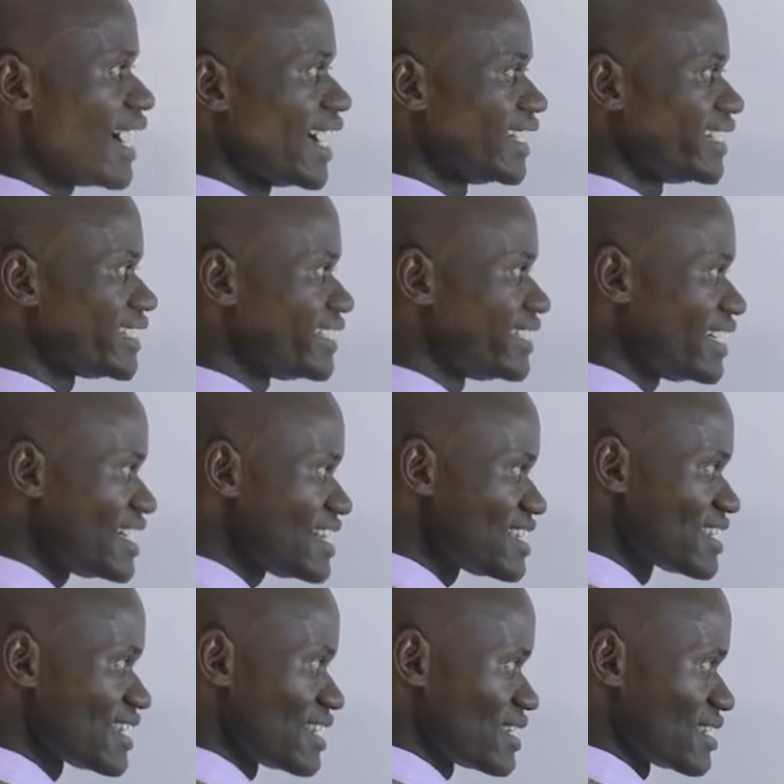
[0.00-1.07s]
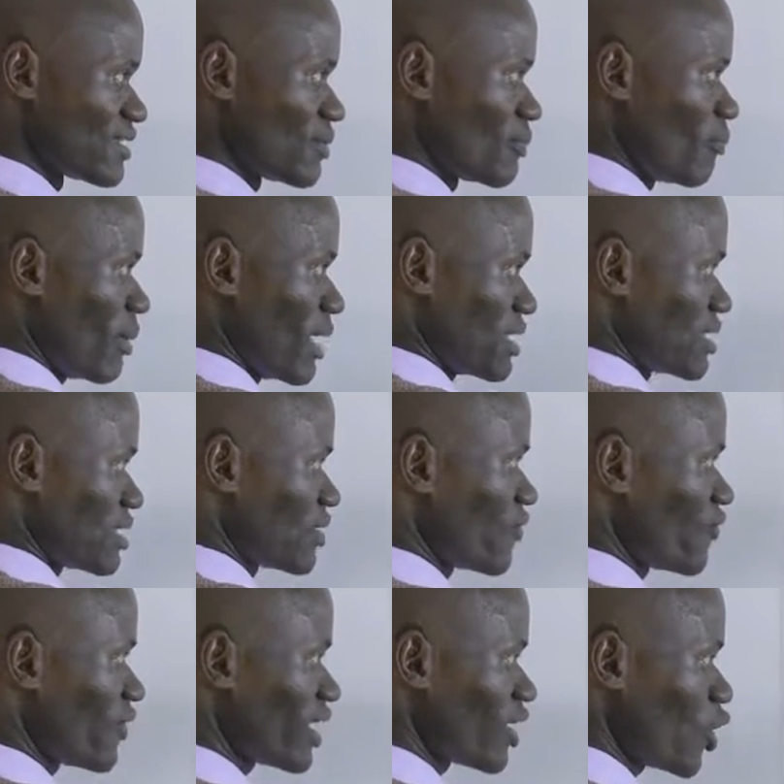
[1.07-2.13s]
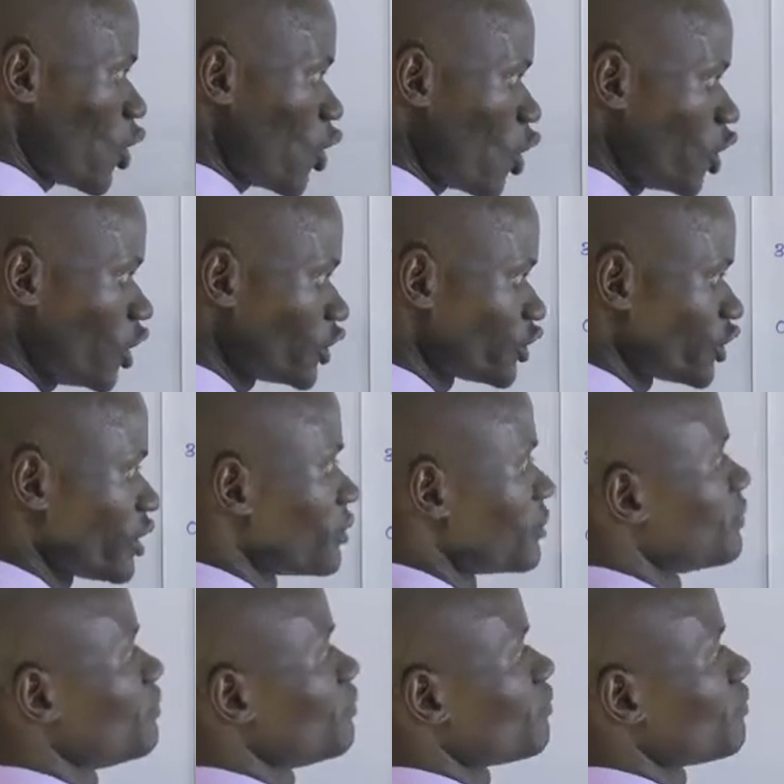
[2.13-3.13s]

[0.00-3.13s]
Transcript: and this is Pacific Ocean,